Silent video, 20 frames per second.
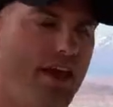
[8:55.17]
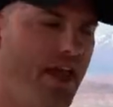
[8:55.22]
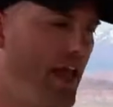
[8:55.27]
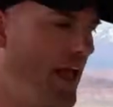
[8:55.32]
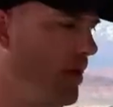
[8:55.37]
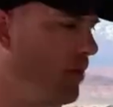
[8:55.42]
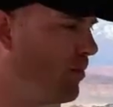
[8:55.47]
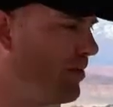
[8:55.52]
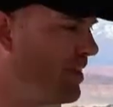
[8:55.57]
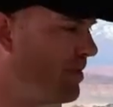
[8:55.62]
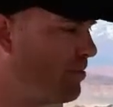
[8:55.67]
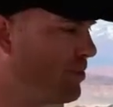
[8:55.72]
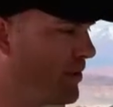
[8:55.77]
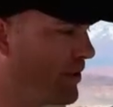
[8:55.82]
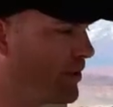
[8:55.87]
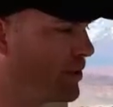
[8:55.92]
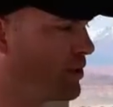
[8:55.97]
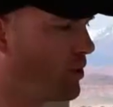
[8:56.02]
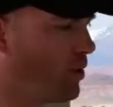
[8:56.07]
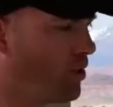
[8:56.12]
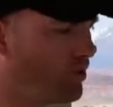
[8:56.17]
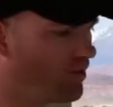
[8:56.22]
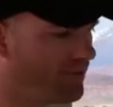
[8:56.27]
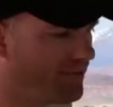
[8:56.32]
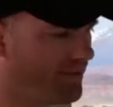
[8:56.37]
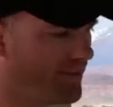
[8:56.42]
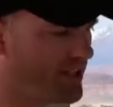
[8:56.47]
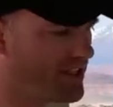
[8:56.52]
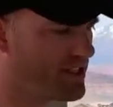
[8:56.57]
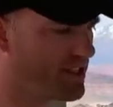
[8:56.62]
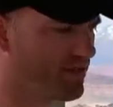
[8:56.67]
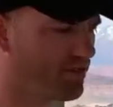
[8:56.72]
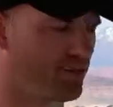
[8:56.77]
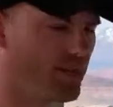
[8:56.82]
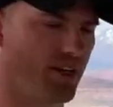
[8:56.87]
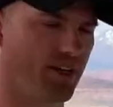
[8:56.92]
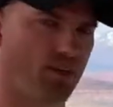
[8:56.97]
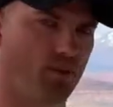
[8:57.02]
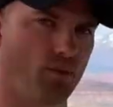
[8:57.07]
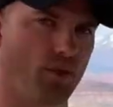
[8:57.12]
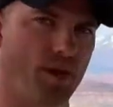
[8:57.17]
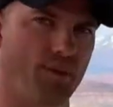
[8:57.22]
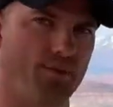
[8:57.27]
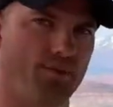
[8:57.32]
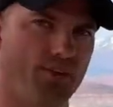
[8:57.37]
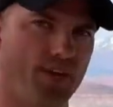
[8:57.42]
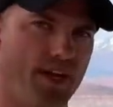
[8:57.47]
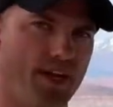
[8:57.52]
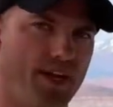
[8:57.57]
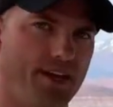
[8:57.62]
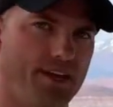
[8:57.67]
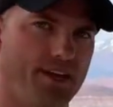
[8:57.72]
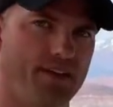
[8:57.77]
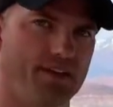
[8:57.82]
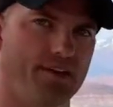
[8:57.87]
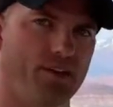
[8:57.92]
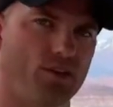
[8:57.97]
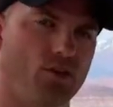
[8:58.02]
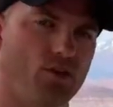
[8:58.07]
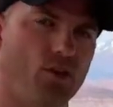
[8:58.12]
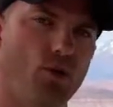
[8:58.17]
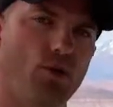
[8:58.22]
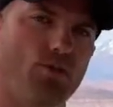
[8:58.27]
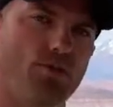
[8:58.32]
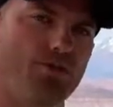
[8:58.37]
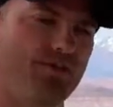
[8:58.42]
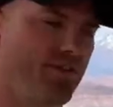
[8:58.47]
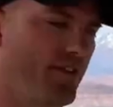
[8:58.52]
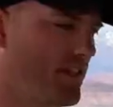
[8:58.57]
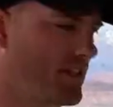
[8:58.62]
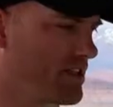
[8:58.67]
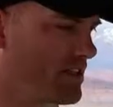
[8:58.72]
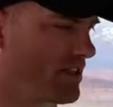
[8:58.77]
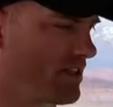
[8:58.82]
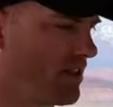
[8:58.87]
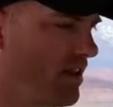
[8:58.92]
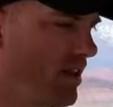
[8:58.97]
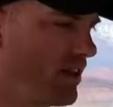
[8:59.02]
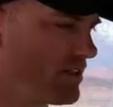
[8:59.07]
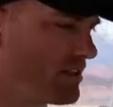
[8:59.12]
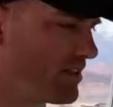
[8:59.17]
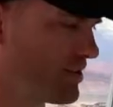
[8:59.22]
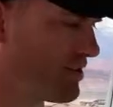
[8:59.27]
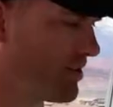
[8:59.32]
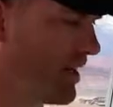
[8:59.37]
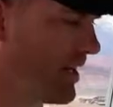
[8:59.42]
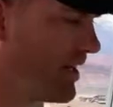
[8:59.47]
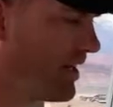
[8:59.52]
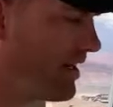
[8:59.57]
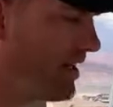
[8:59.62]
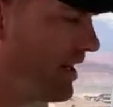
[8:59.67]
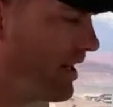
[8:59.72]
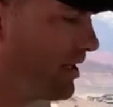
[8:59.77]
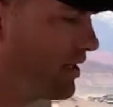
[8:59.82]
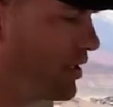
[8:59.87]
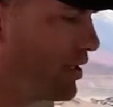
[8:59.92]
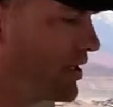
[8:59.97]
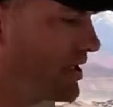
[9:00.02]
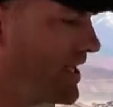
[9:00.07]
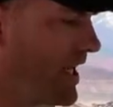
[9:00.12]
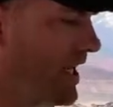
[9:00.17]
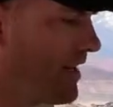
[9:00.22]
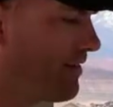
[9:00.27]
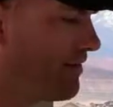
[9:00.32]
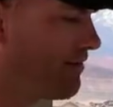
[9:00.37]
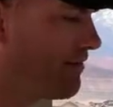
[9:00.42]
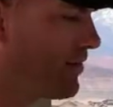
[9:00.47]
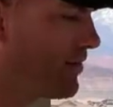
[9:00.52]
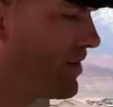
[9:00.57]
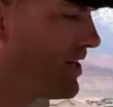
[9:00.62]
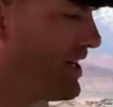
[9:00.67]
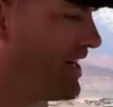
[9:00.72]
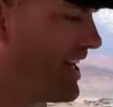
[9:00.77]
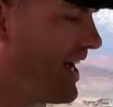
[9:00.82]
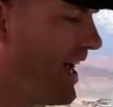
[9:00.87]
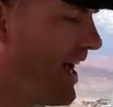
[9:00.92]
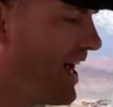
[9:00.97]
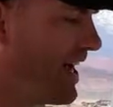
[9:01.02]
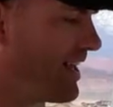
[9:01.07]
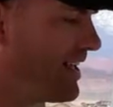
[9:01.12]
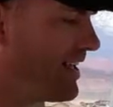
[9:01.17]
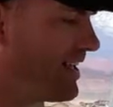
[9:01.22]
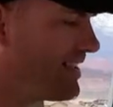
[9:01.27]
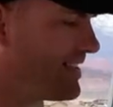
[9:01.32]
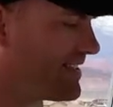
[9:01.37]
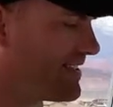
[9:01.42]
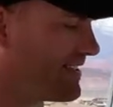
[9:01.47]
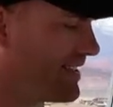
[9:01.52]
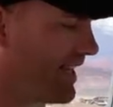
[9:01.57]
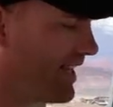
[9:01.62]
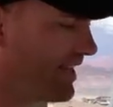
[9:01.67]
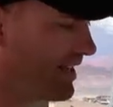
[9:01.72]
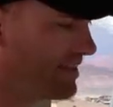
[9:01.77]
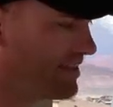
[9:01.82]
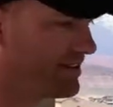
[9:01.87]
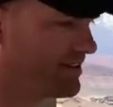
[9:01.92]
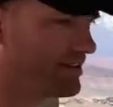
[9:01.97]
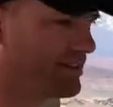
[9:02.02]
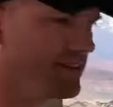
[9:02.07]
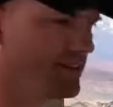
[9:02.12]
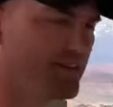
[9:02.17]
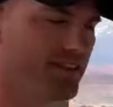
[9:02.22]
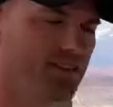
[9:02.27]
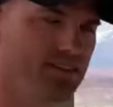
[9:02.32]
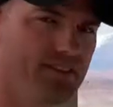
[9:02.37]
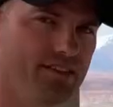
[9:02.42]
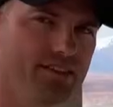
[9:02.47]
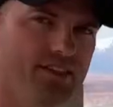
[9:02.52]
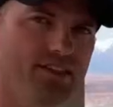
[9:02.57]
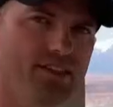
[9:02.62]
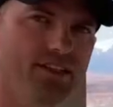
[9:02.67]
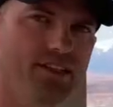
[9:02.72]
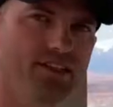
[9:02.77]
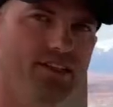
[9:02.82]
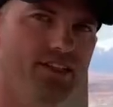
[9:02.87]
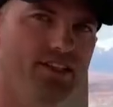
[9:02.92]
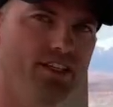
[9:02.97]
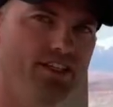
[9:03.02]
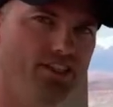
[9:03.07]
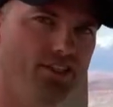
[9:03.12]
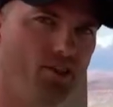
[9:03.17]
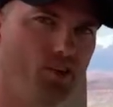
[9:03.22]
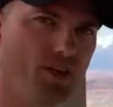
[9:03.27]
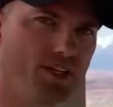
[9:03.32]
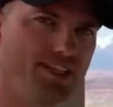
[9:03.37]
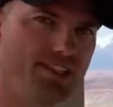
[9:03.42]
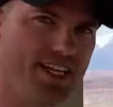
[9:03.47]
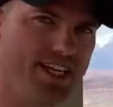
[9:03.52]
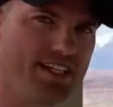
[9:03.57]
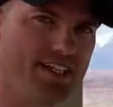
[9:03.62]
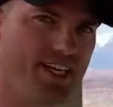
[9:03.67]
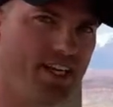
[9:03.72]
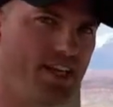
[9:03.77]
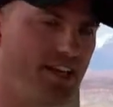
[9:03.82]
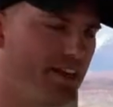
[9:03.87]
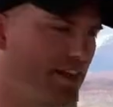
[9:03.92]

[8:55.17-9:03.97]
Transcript: And when they put goldfish in front of the website, the goldfish concentrated and looked at it for 9 seconds. So what does that tell you?